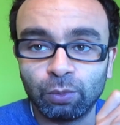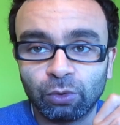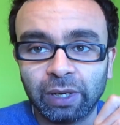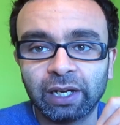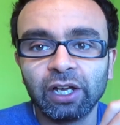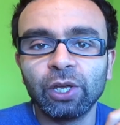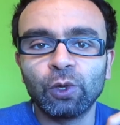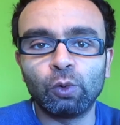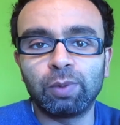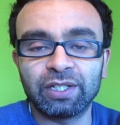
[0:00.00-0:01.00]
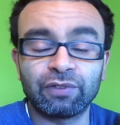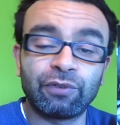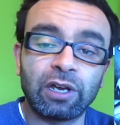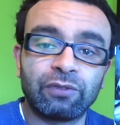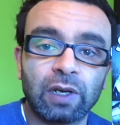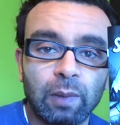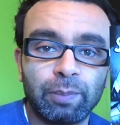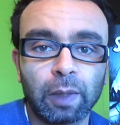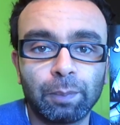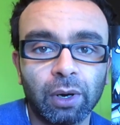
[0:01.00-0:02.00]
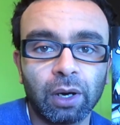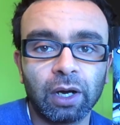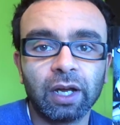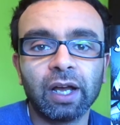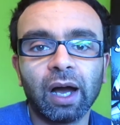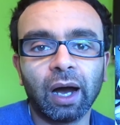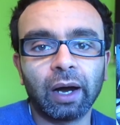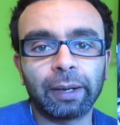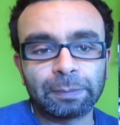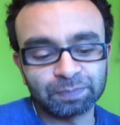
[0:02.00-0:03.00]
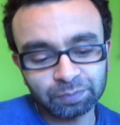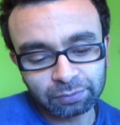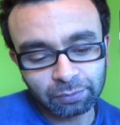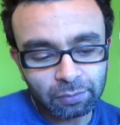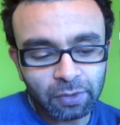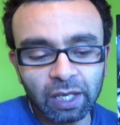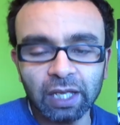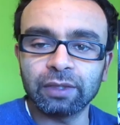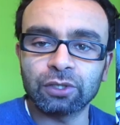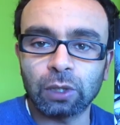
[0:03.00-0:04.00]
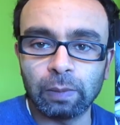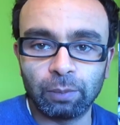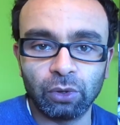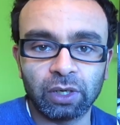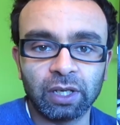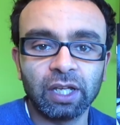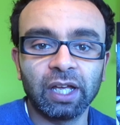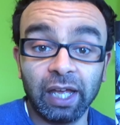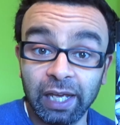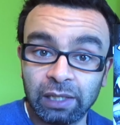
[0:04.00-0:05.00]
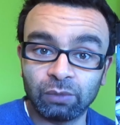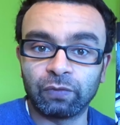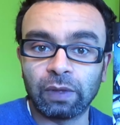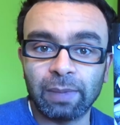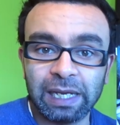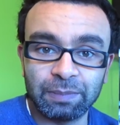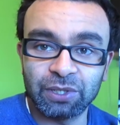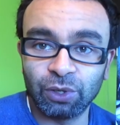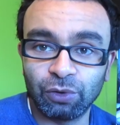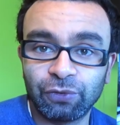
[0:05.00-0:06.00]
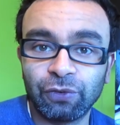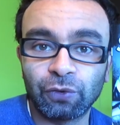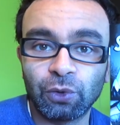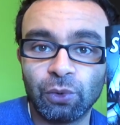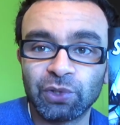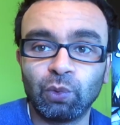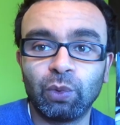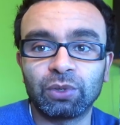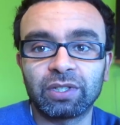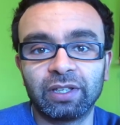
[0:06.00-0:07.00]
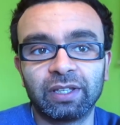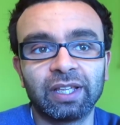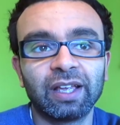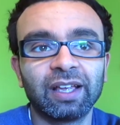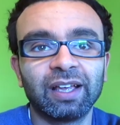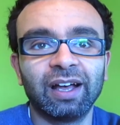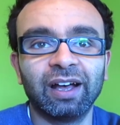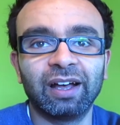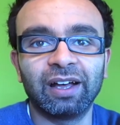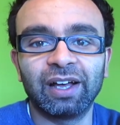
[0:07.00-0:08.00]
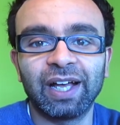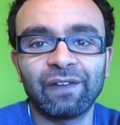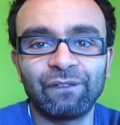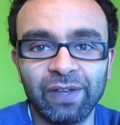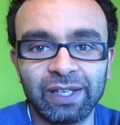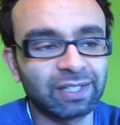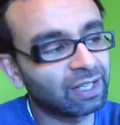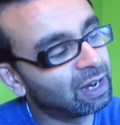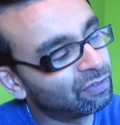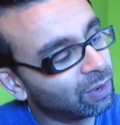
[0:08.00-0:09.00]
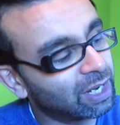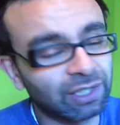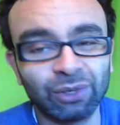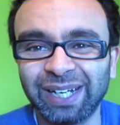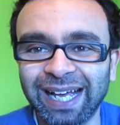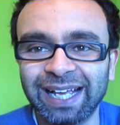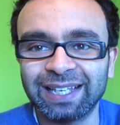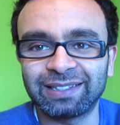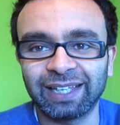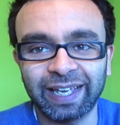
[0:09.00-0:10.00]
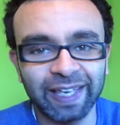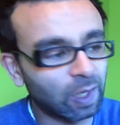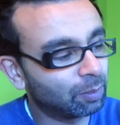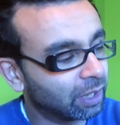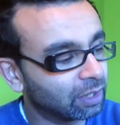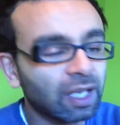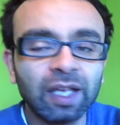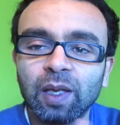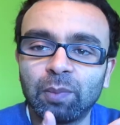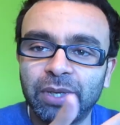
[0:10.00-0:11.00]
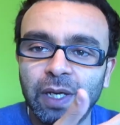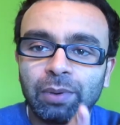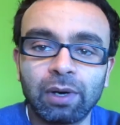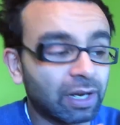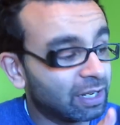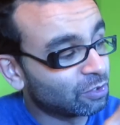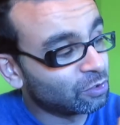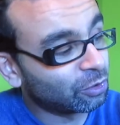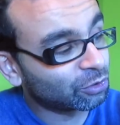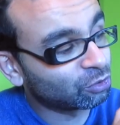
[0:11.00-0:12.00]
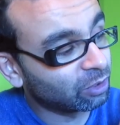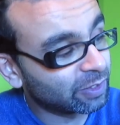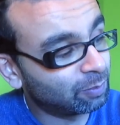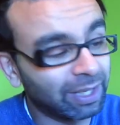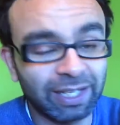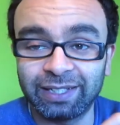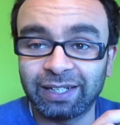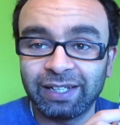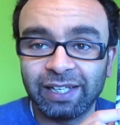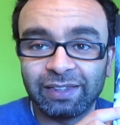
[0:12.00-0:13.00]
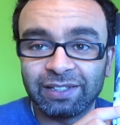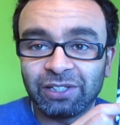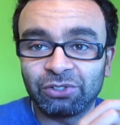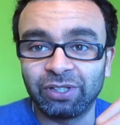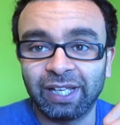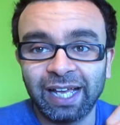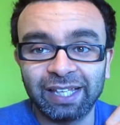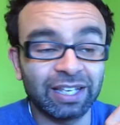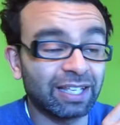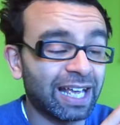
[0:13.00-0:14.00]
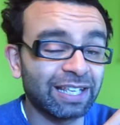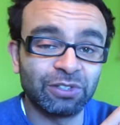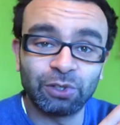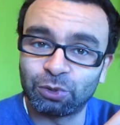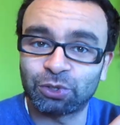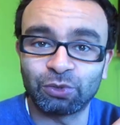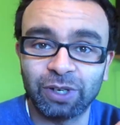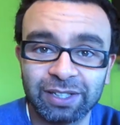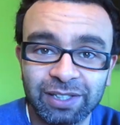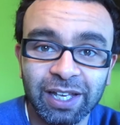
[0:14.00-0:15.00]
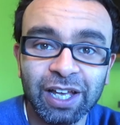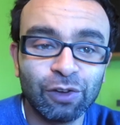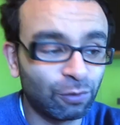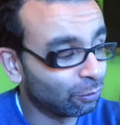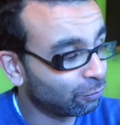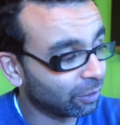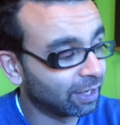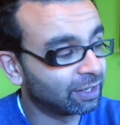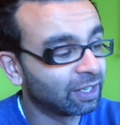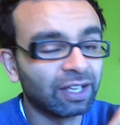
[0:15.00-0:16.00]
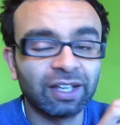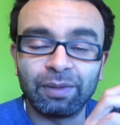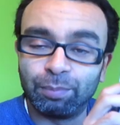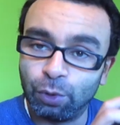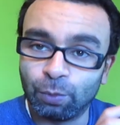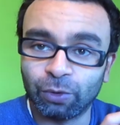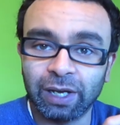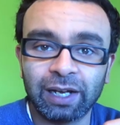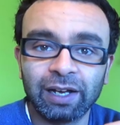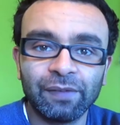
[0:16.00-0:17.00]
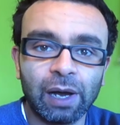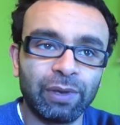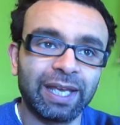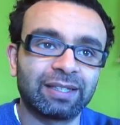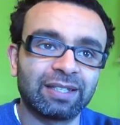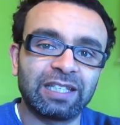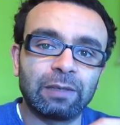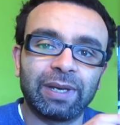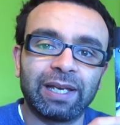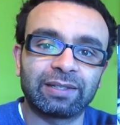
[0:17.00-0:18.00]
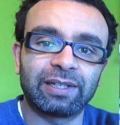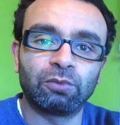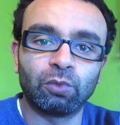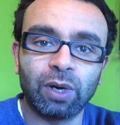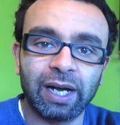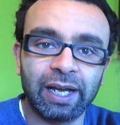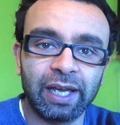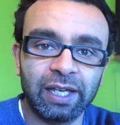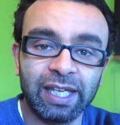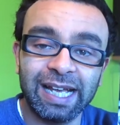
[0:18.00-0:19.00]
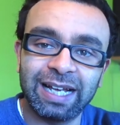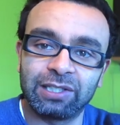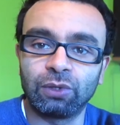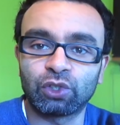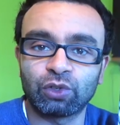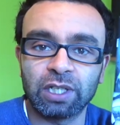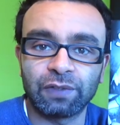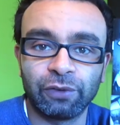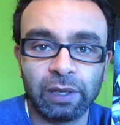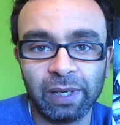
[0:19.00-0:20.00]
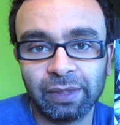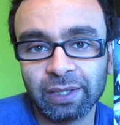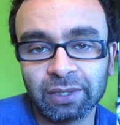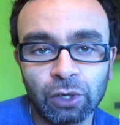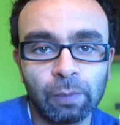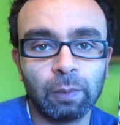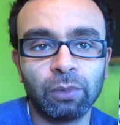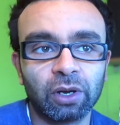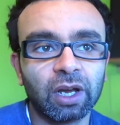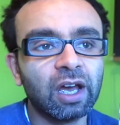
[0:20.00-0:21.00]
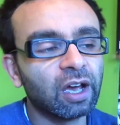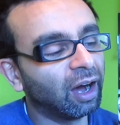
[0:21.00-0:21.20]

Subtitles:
Boomerang, who plays a very, very big part in this comic book, with the man himself, of course, Wilson Fisk, otherwise known as the Kingpin. Peter Parker does not trust, basically, in this issue, that has no trust for Fred Boomerang, and we get to see basically why he has no trust for him in this comic book.